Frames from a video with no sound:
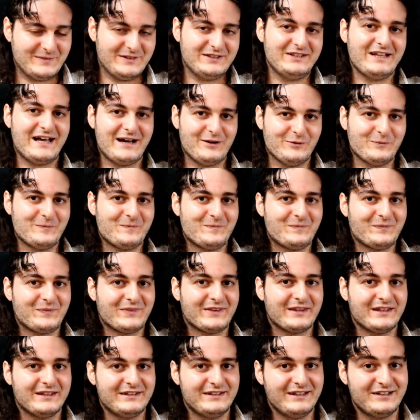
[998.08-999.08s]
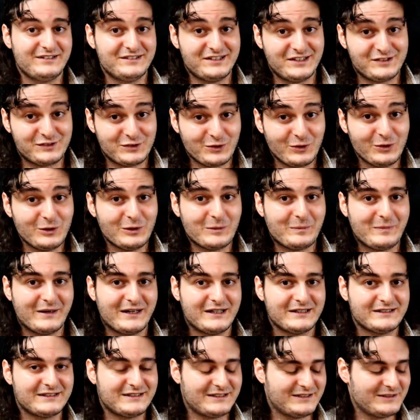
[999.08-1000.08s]
Now there's a solo
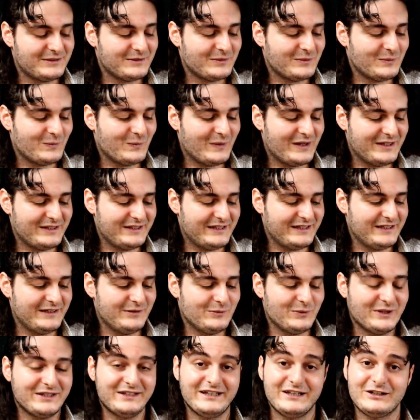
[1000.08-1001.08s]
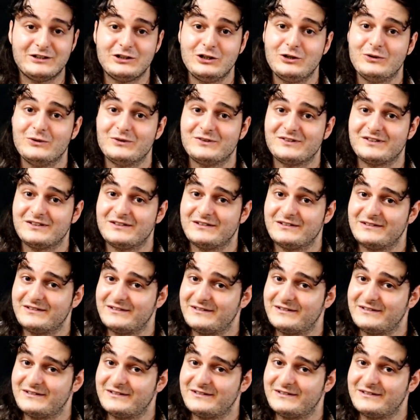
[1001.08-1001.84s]
part when they close.